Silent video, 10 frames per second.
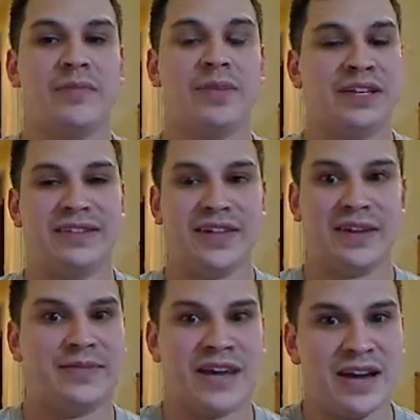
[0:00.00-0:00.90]
But at the
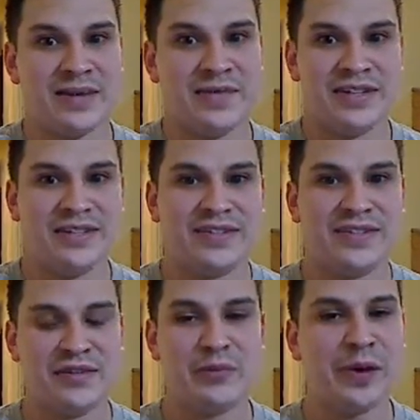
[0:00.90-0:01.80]
same time,
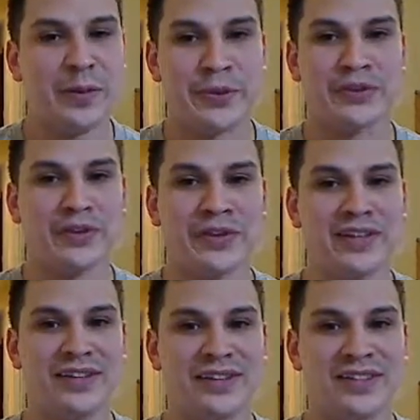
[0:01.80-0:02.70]
he's no puppy dog
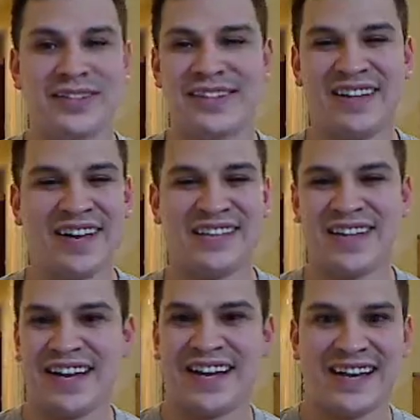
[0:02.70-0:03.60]
either. He still has
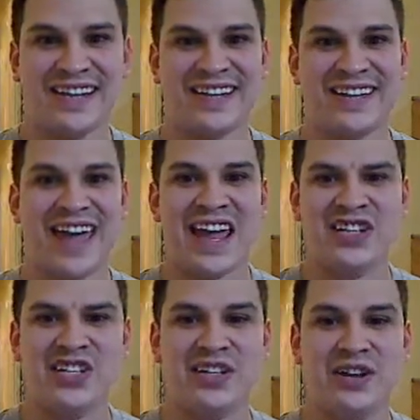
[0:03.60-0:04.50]
that kind of
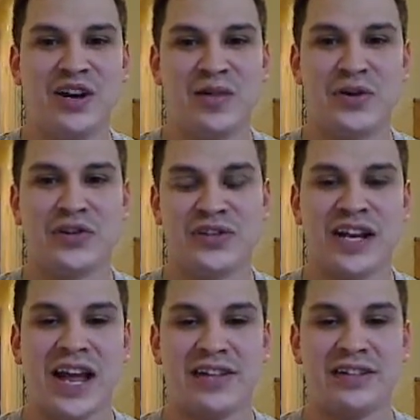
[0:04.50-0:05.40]
edgy
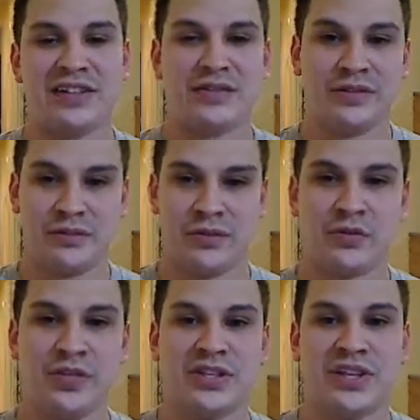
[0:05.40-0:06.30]
personality,
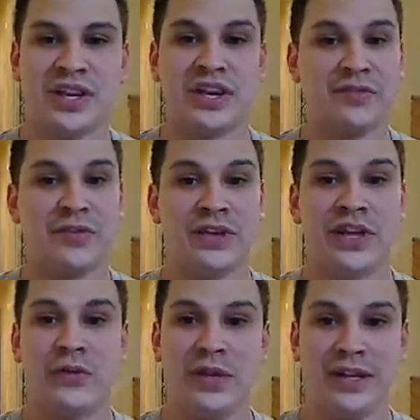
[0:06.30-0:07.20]
which once again I feel
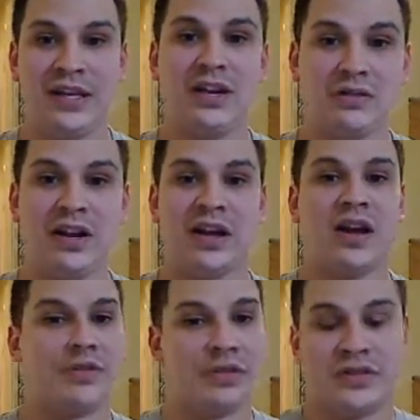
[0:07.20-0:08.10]
like we need right
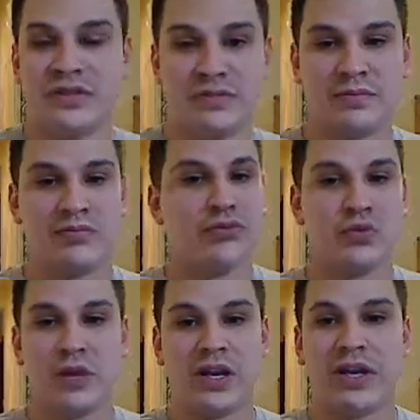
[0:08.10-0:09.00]
now because
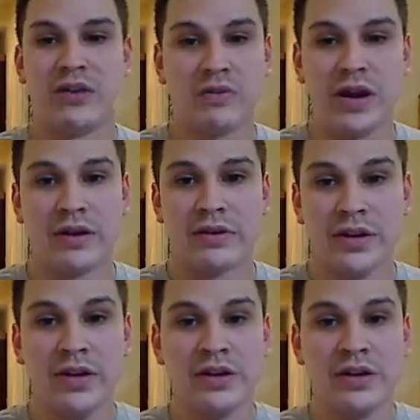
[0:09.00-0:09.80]
Bruce Wayne ain't around.